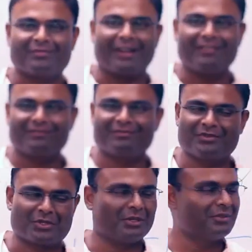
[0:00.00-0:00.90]
Right?
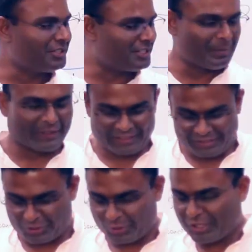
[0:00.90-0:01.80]
So, it's a simple
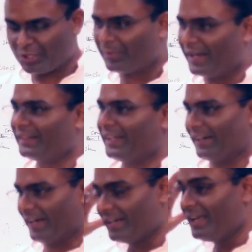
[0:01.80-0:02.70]
thing, just to get your brain
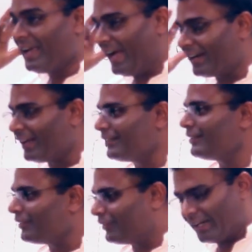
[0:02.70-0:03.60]
thinking, right? And
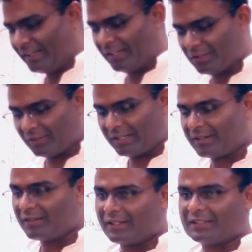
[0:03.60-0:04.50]
if anything else on
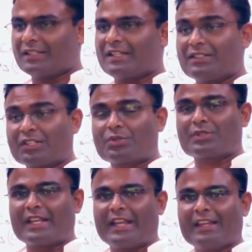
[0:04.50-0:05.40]
that exercise, just to
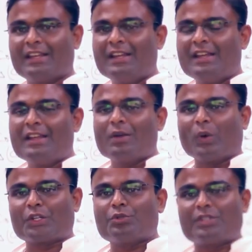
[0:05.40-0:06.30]
say, hey,
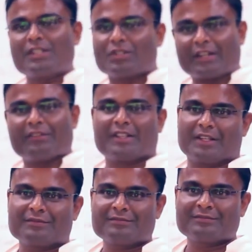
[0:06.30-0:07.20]
what you see is not
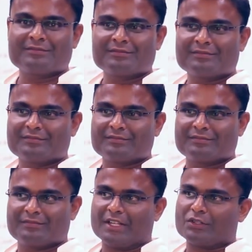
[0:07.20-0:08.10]
everything.
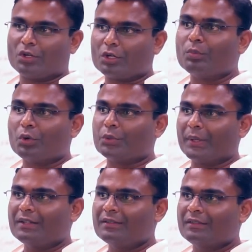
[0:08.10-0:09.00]
There's a lot more to
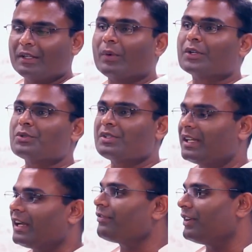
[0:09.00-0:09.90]
it than what you
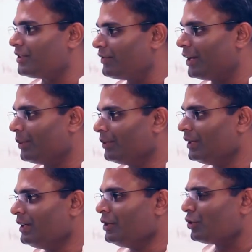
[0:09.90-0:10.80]
see at face value.
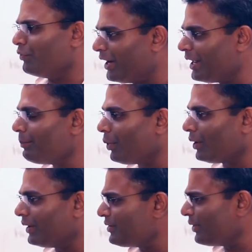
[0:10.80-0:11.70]
So very
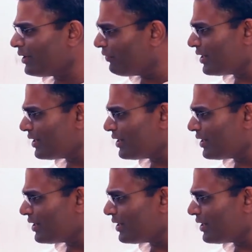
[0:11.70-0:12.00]
important, that's one of the